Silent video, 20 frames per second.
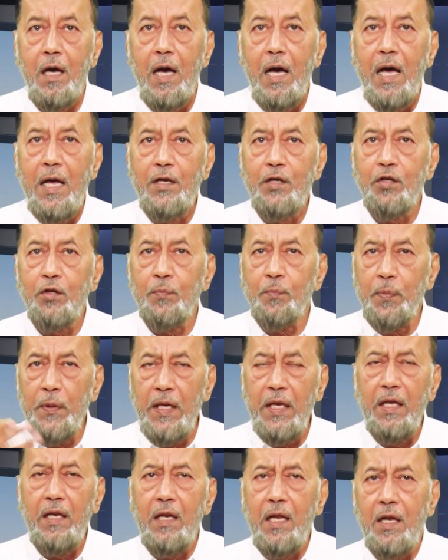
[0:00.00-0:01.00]
and
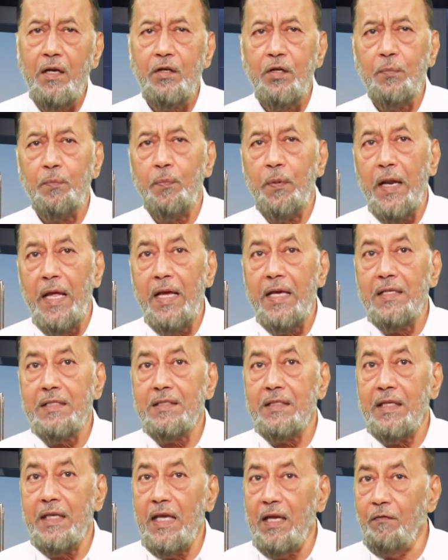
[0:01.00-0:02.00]
repeal or
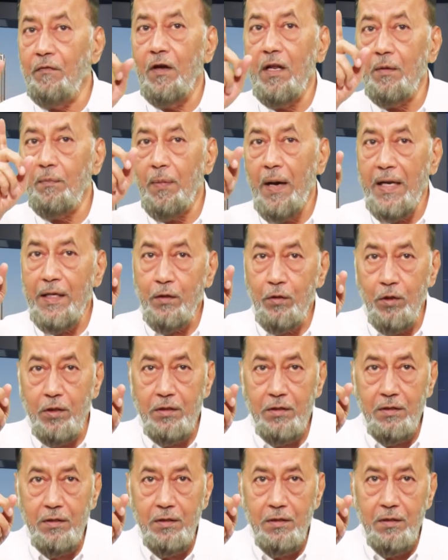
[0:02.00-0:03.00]
replace evil by good,
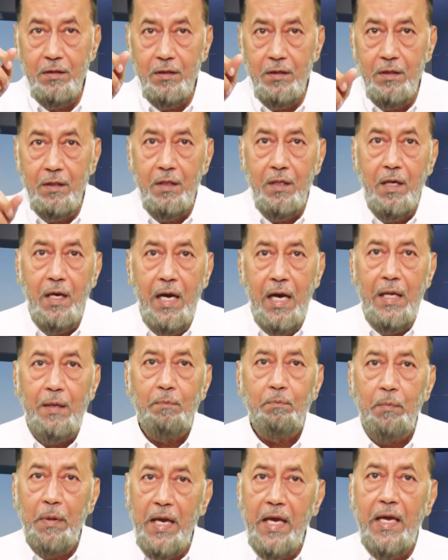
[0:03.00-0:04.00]

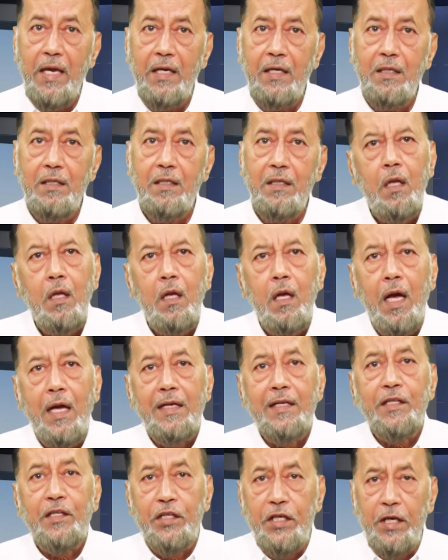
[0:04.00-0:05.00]

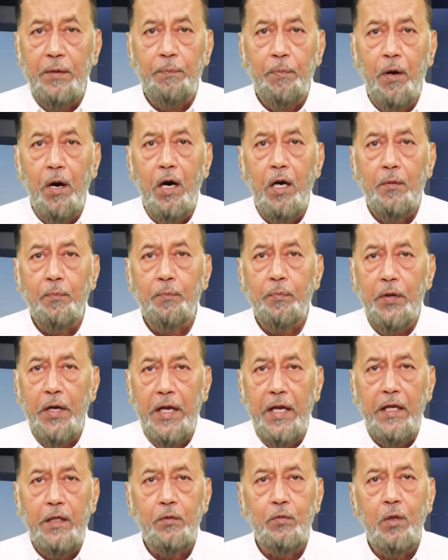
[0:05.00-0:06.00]
and keep on
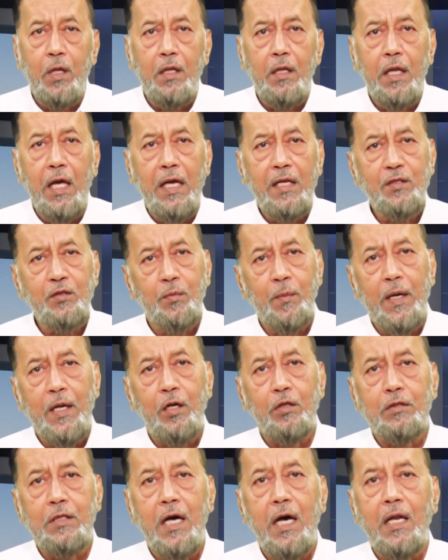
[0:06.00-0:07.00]
praying to Allah
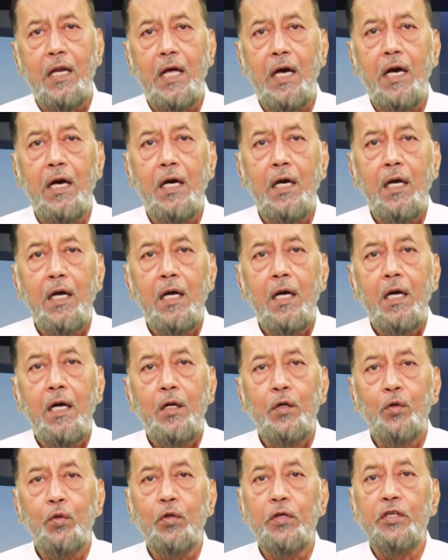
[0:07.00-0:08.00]
subhanahu wa ta'ala
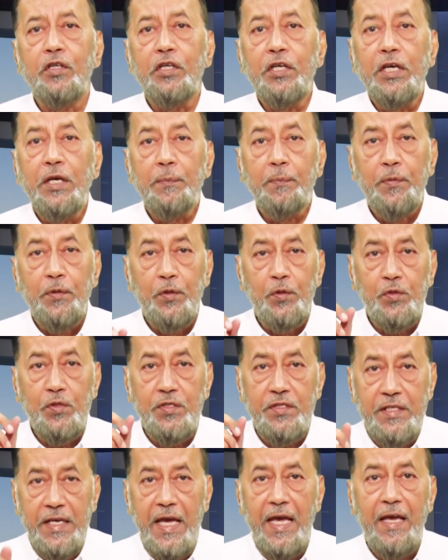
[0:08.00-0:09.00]
to keep you
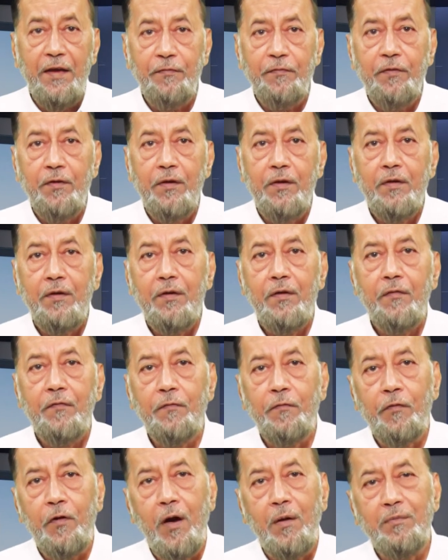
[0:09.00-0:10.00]
safe
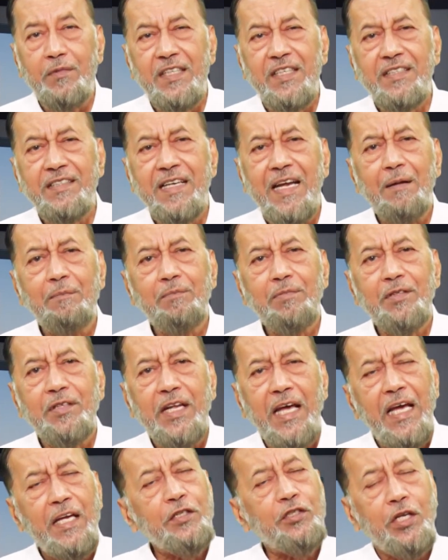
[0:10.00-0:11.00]
from the
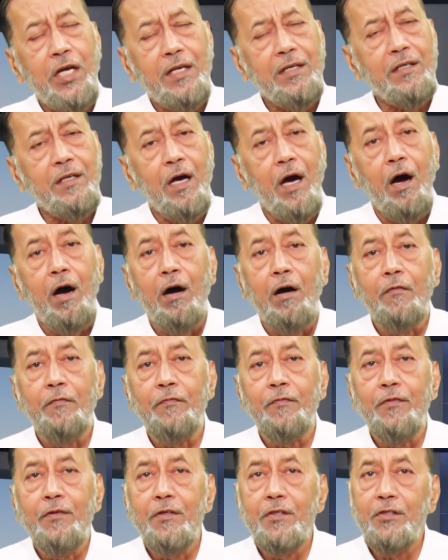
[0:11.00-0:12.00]
temptation of
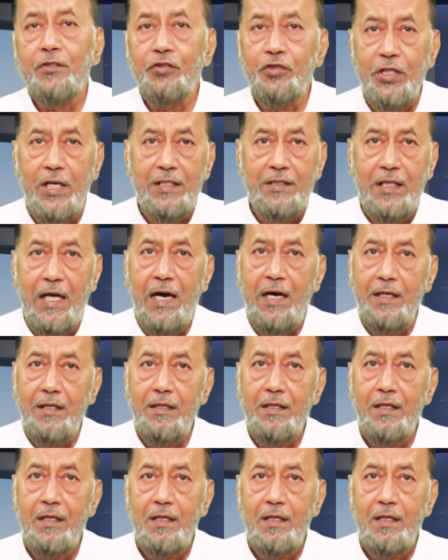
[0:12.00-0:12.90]
shaitan.